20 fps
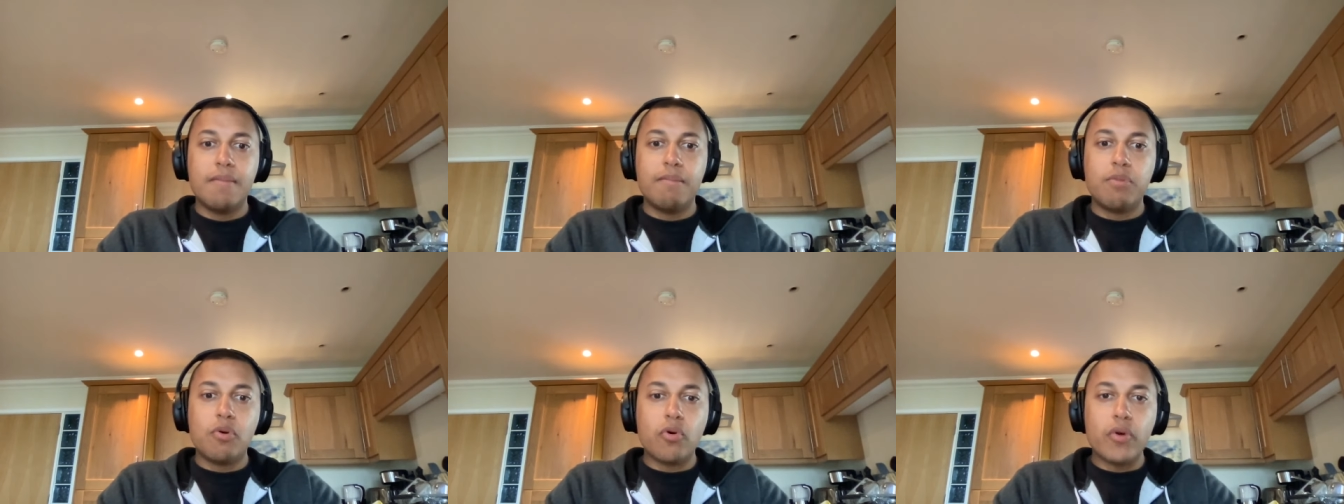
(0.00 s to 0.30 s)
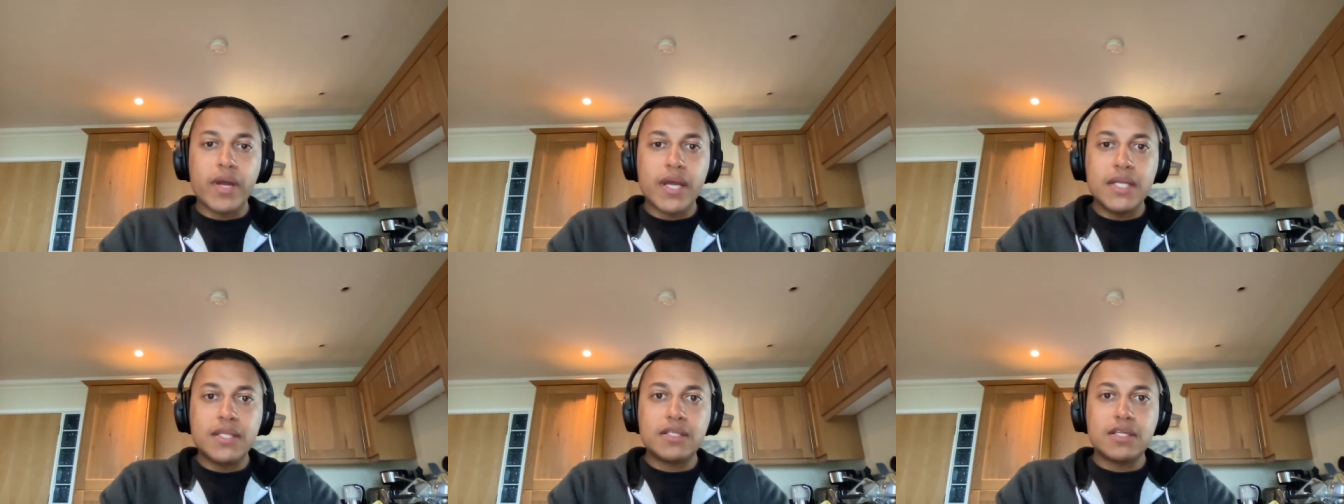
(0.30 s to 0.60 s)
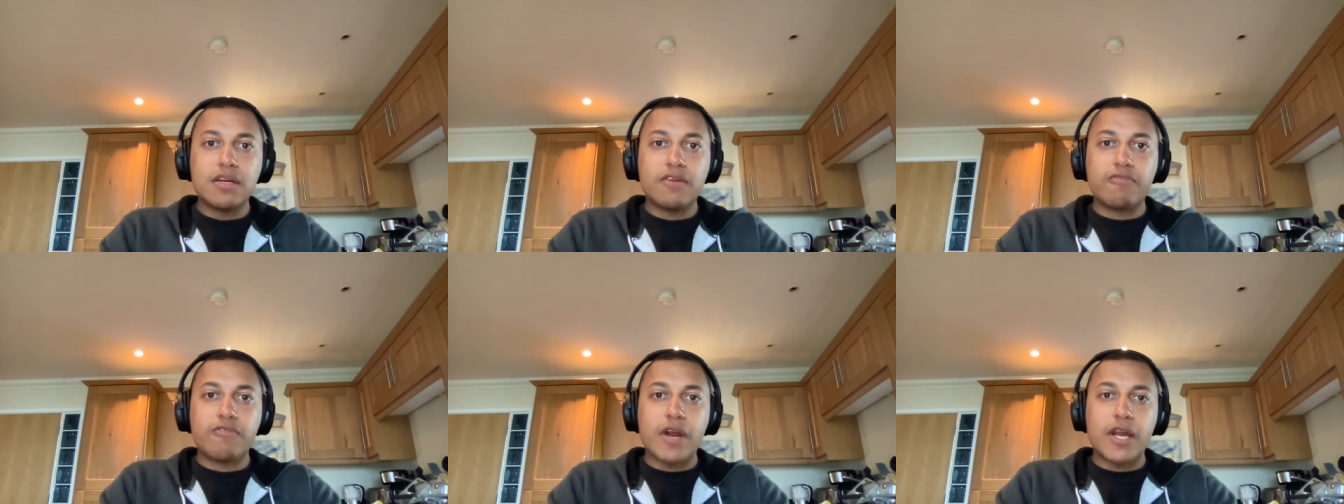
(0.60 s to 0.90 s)
brought
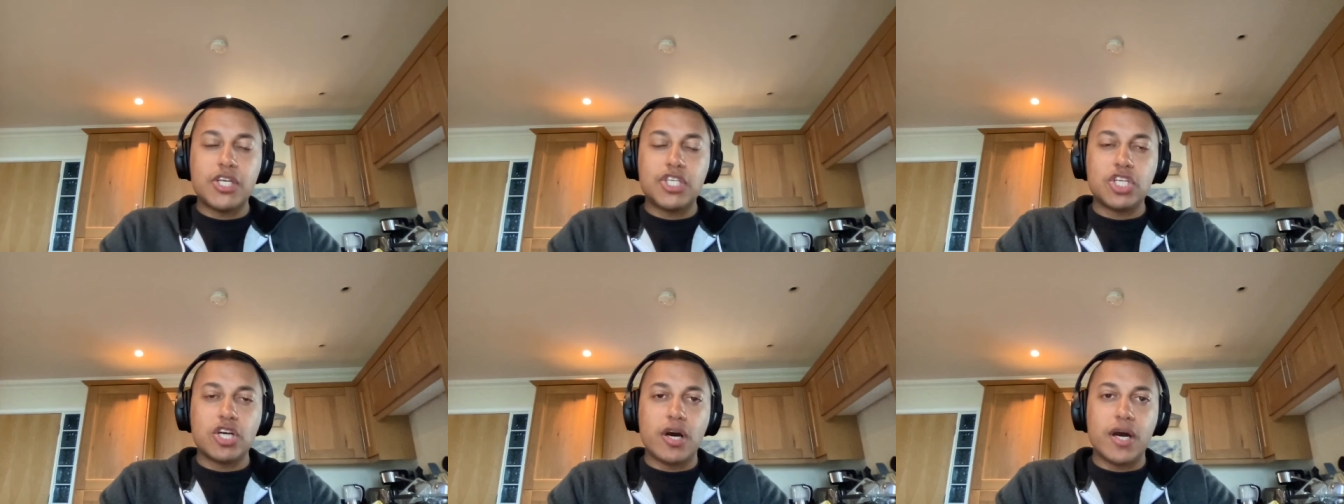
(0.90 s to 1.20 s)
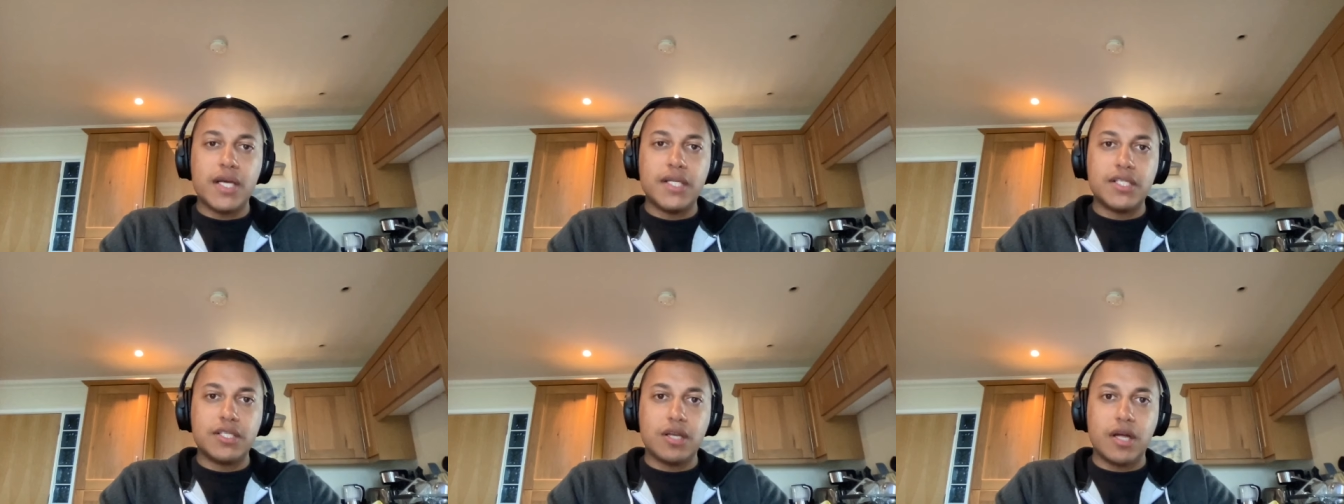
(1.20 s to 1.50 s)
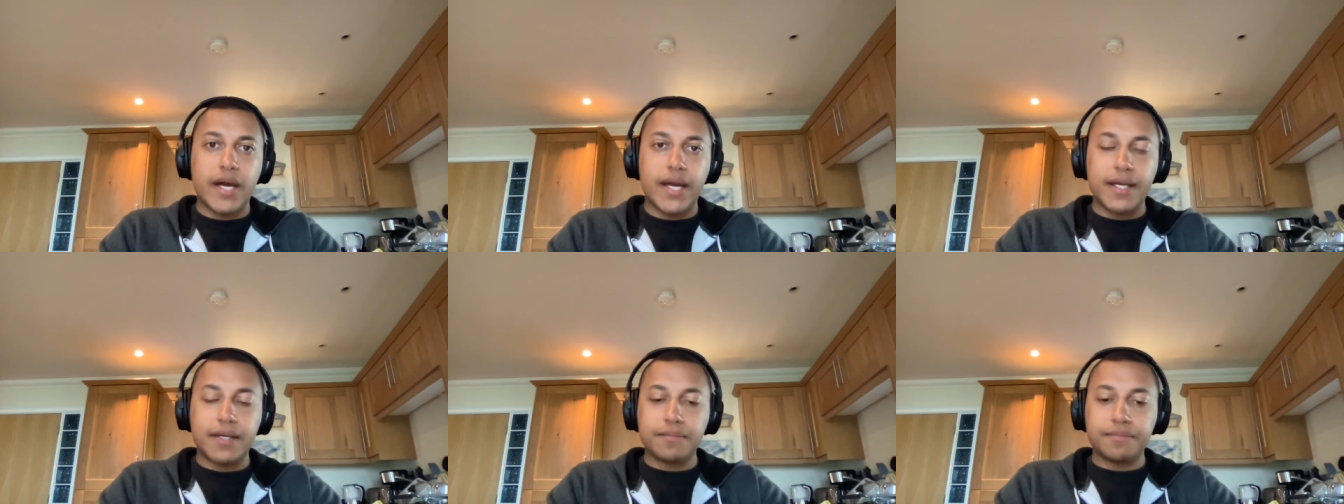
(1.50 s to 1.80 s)
into the franchise,
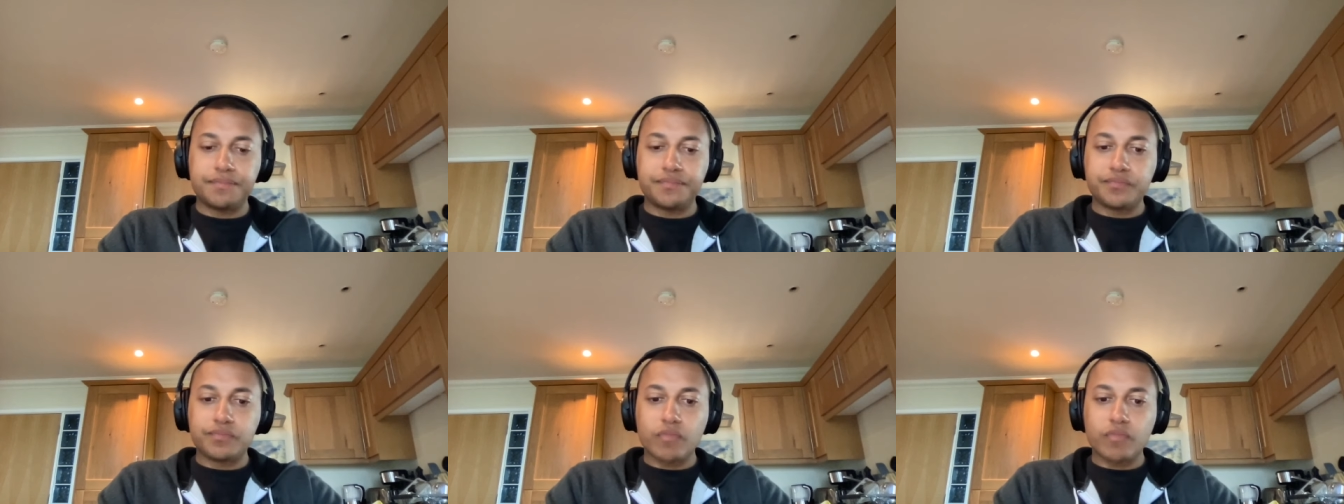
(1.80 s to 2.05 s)
like